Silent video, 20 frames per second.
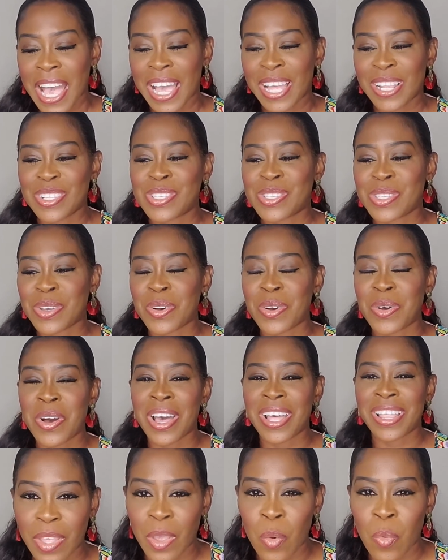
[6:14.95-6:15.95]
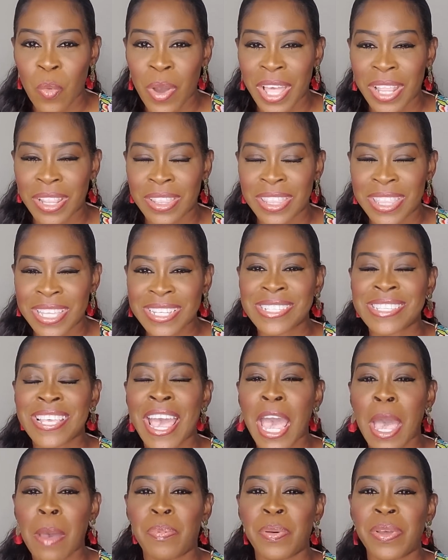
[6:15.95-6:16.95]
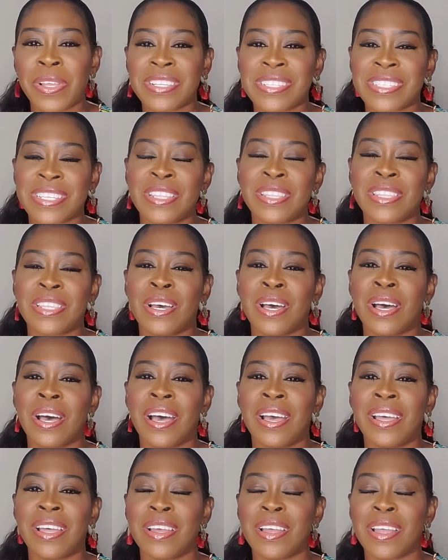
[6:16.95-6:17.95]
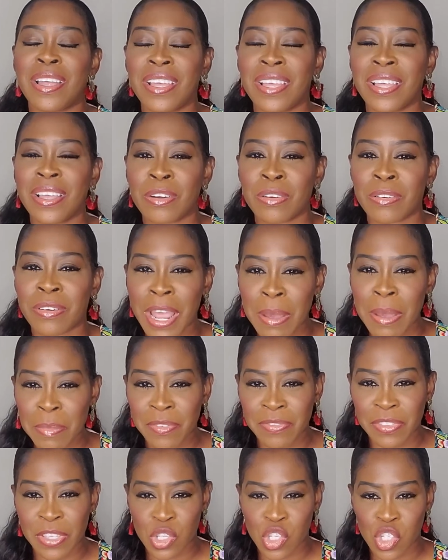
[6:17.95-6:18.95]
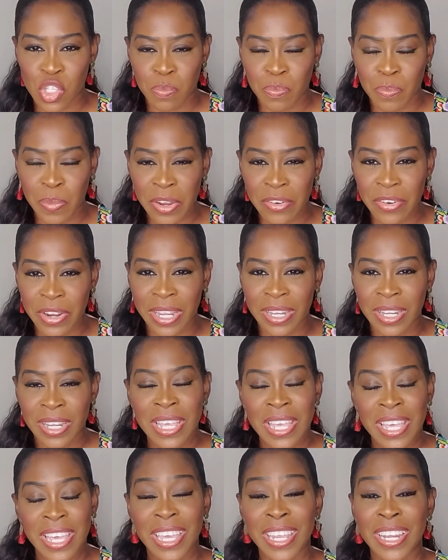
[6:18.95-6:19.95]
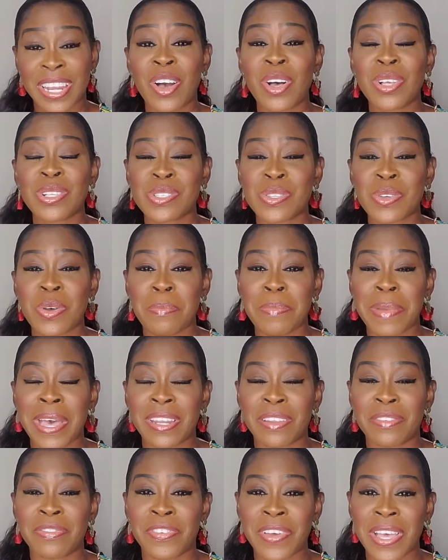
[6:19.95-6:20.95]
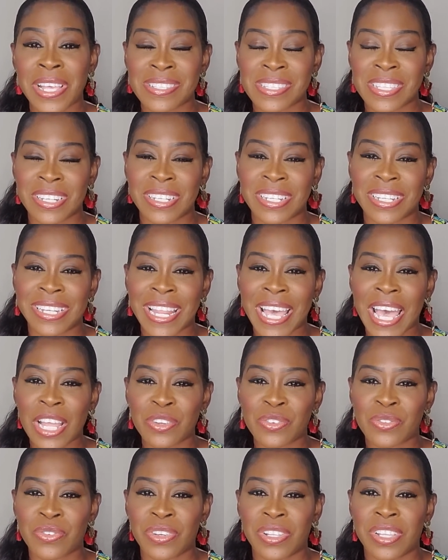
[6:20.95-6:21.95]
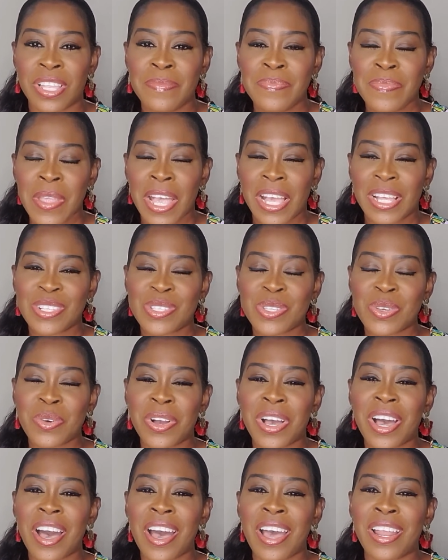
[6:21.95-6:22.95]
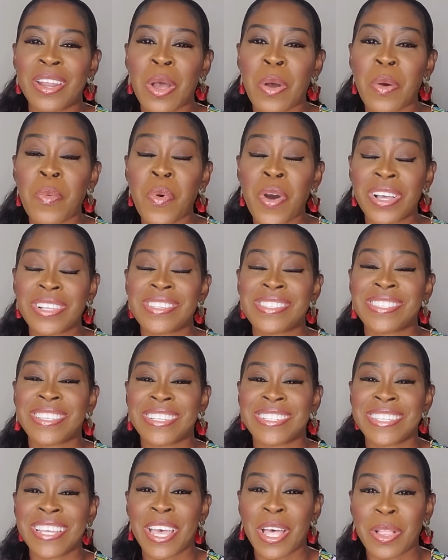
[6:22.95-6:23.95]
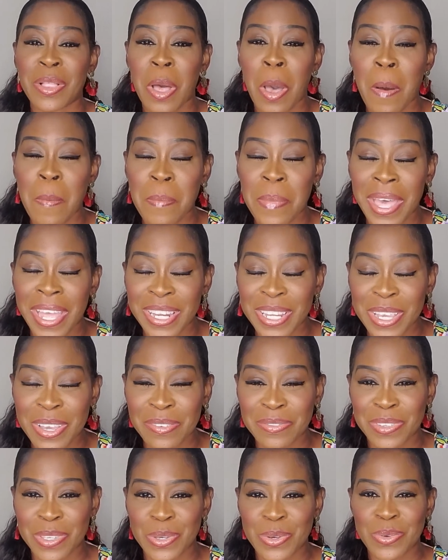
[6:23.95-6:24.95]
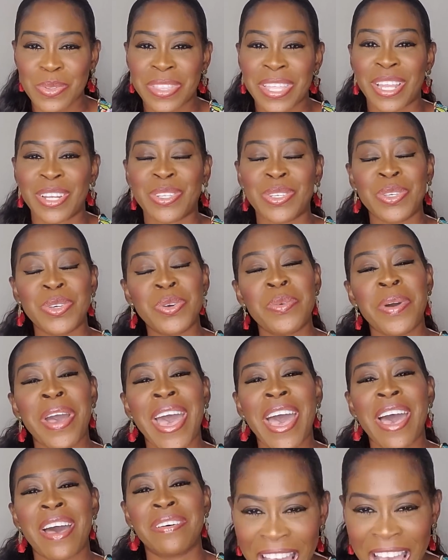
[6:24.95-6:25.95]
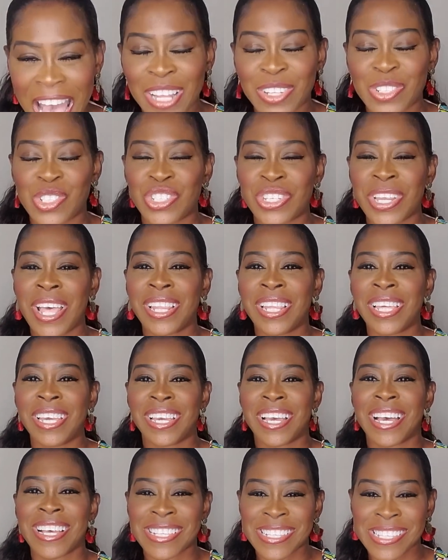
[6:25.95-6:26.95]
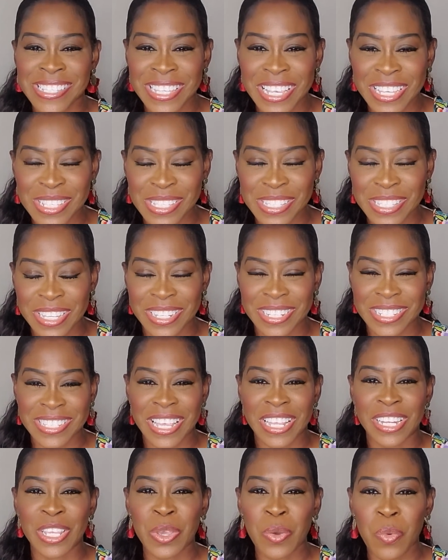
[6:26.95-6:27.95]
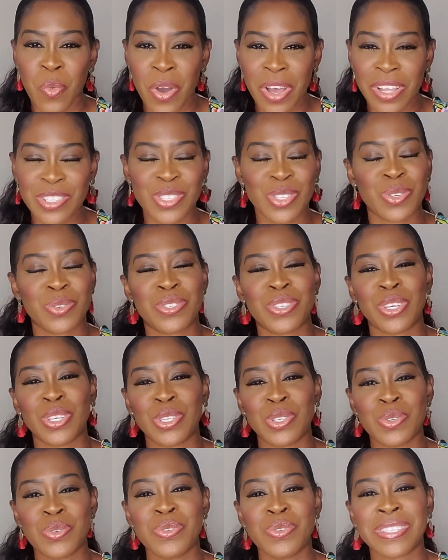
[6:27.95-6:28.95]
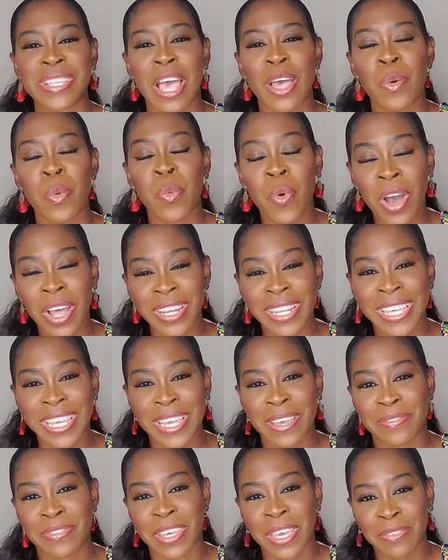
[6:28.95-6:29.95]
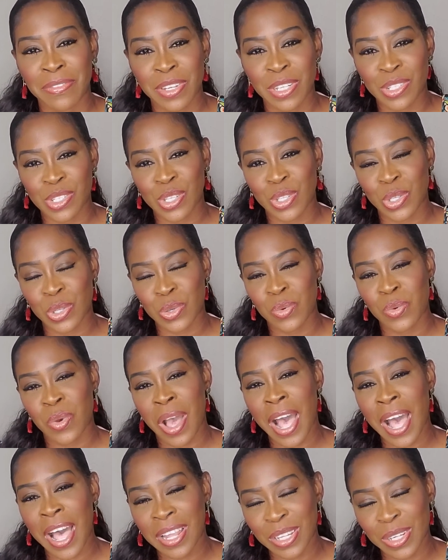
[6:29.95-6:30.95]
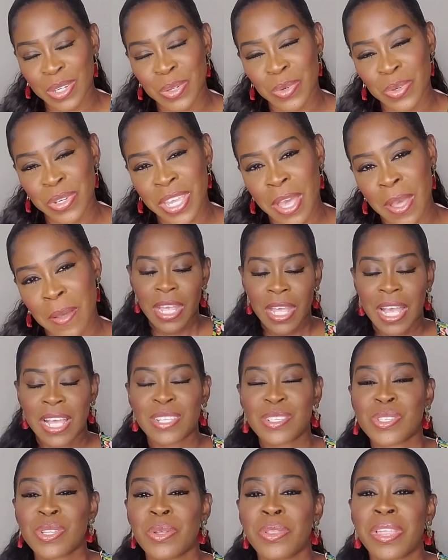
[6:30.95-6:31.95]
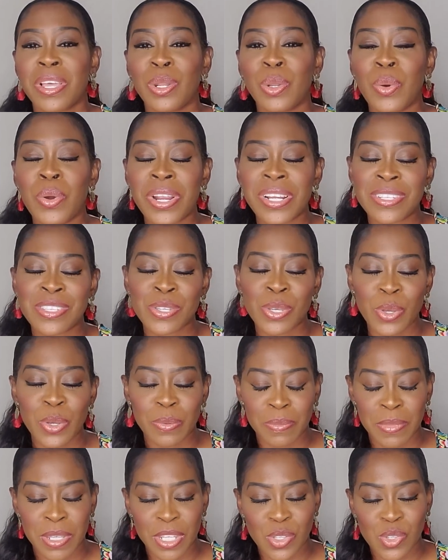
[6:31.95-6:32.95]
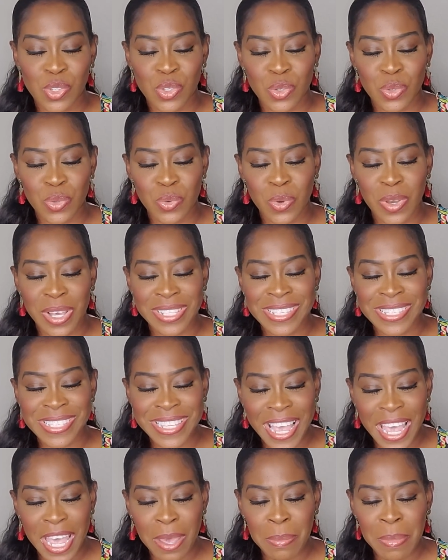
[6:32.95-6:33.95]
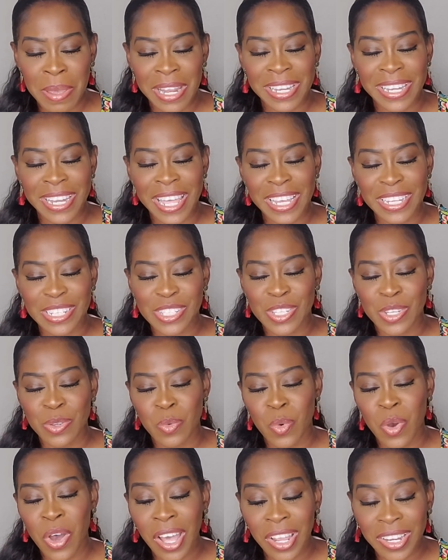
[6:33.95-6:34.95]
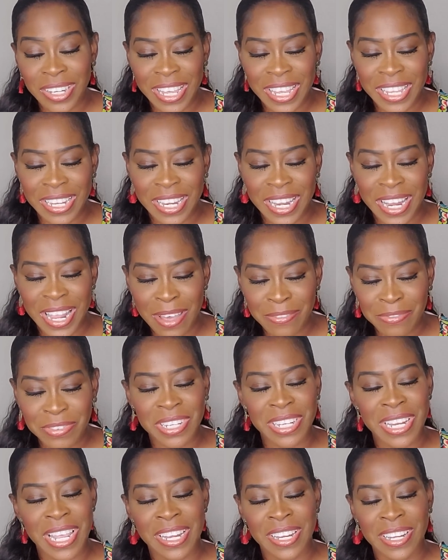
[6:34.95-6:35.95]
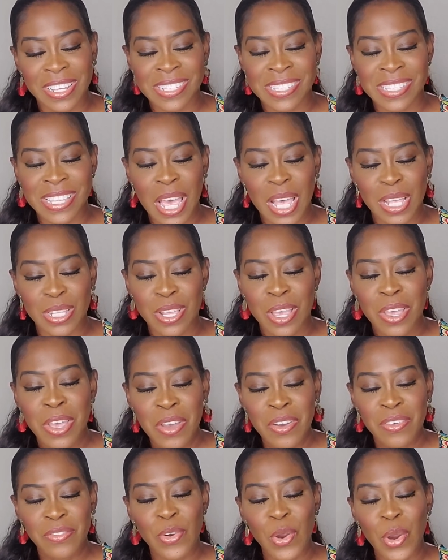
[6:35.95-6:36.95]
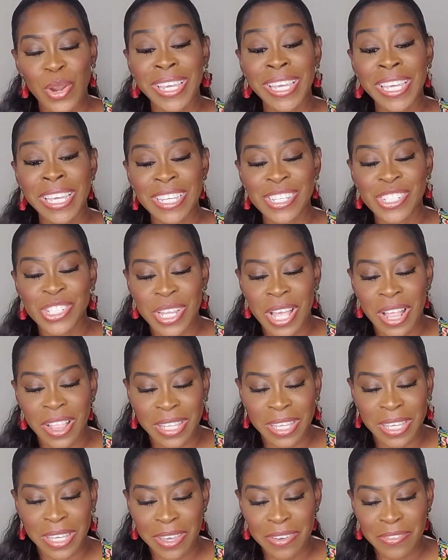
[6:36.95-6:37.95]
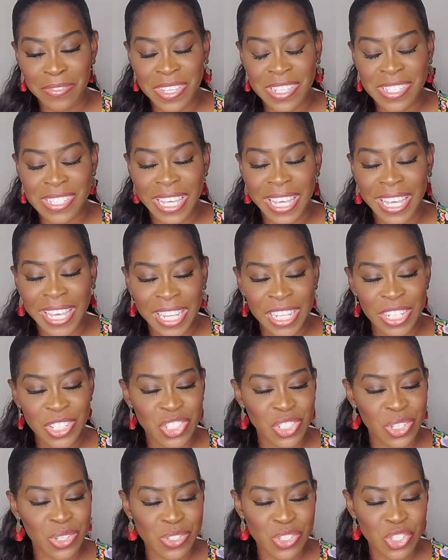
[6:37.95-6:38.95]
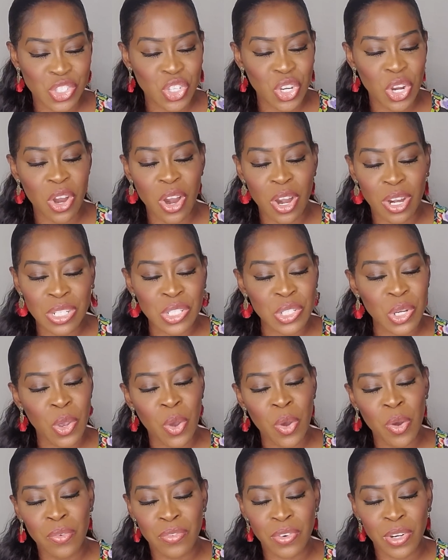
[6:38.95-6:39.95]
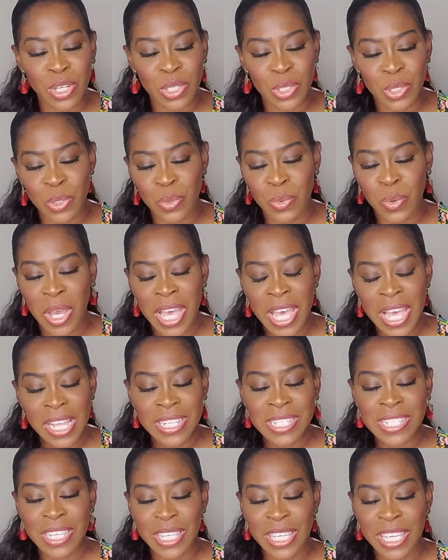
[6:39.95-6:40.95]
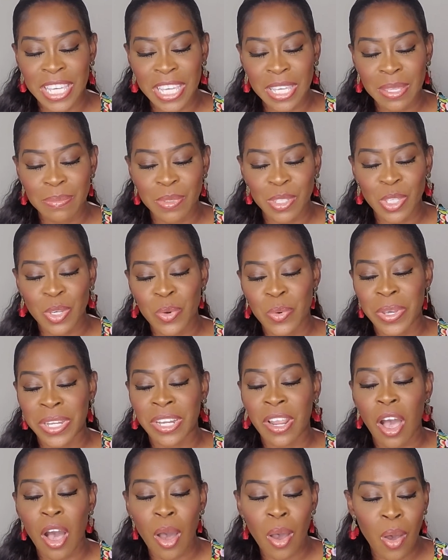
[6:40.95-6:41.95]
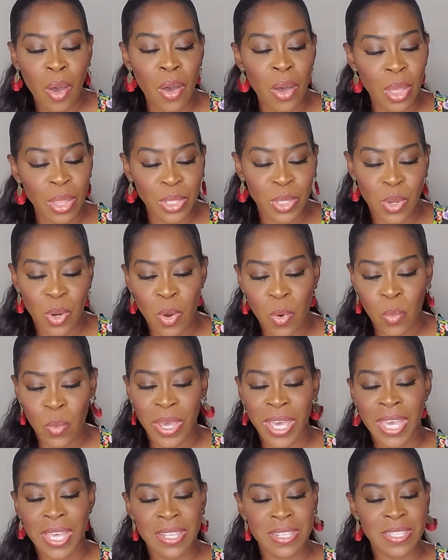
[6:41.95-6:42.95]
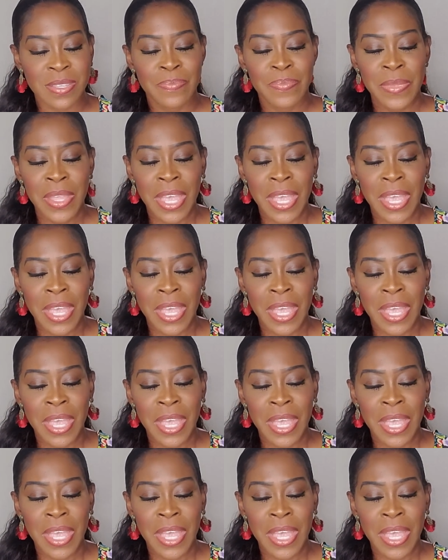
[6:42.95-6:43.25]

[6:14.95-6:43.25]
And so when this happens in the a realm of the spirit, it also manifests in the natural. And so God wants to tell many of you that you have angelic assistance and he wants you to use what he have given to you. Hallelujah. And so the Lord took me to Psalm 91, 11, and it says, for he shall give his angels charge over you to keep you in all your ways